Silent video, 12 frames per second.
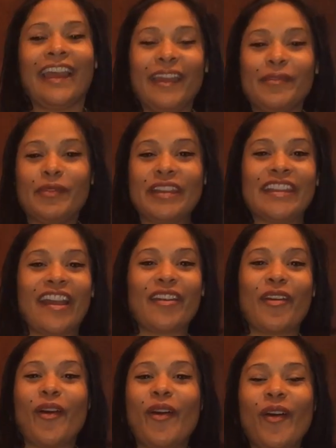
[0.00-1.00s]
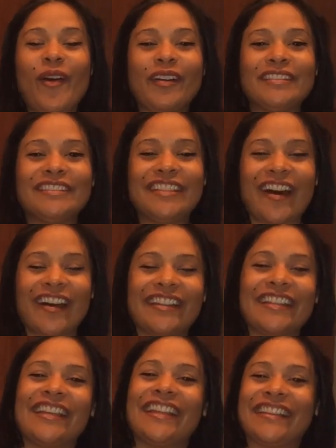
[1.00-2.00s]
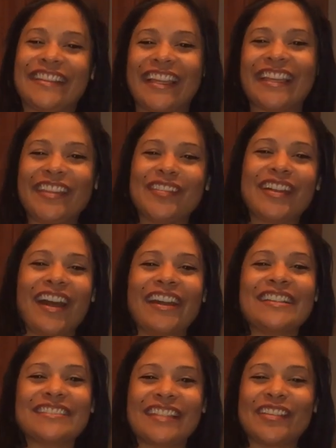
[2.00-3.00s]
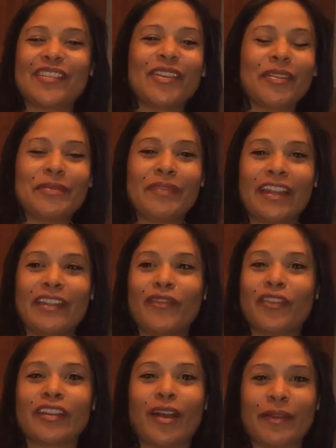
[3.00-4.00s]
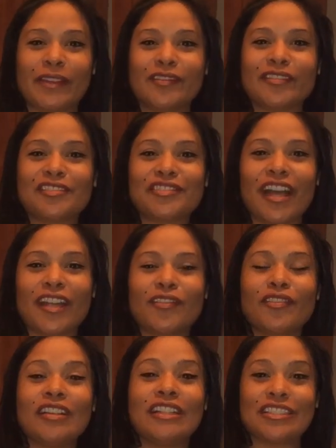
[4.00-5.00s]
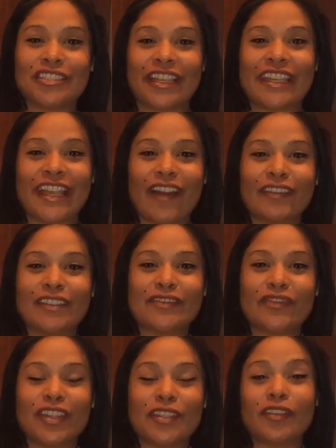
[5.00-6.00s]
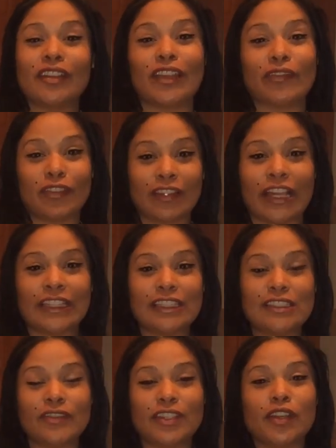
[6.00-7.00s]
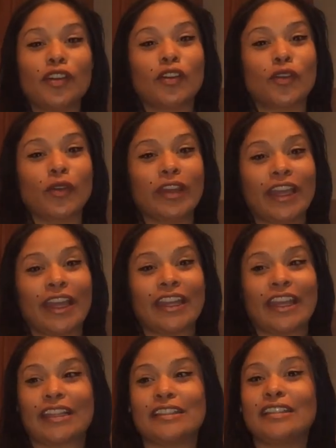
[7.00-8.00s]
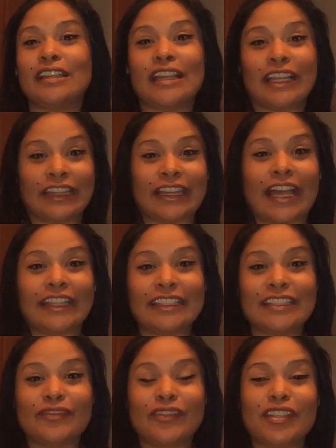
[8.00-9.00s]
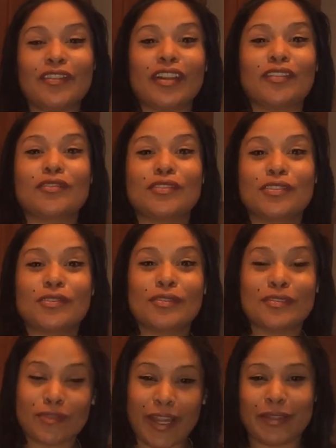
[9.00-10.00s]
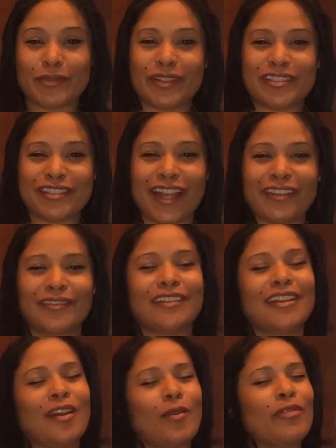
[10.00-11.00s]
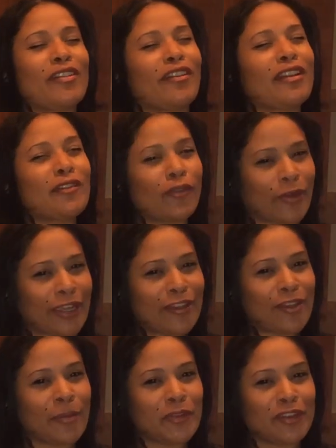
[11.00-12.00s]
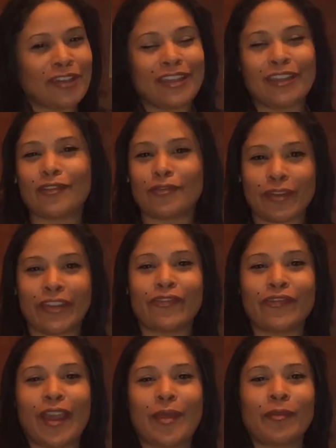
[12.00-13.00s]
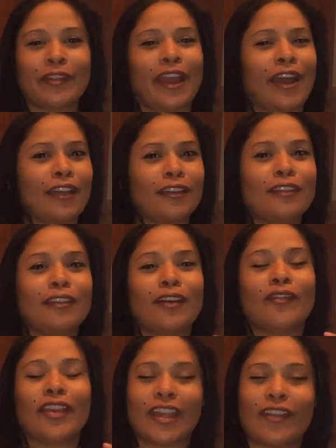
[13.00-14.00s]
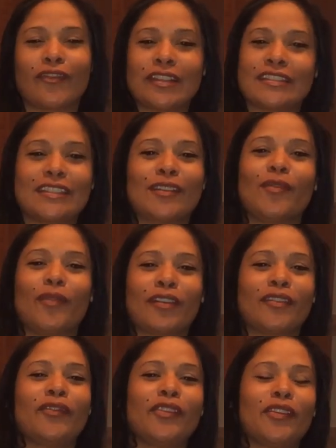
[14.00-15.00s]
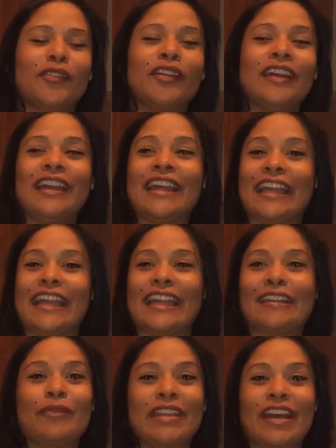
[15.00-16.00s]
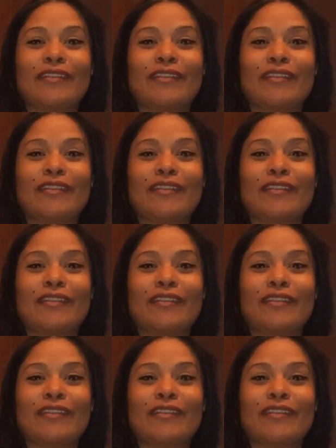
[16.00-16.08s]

And we are all done. Thank you guys, thank you everybody for coming to the channel, checking out this video. If you like this video, go ahead and like this video and also subscribe to our channel. We are a great community, great family. I love every single one of you. And we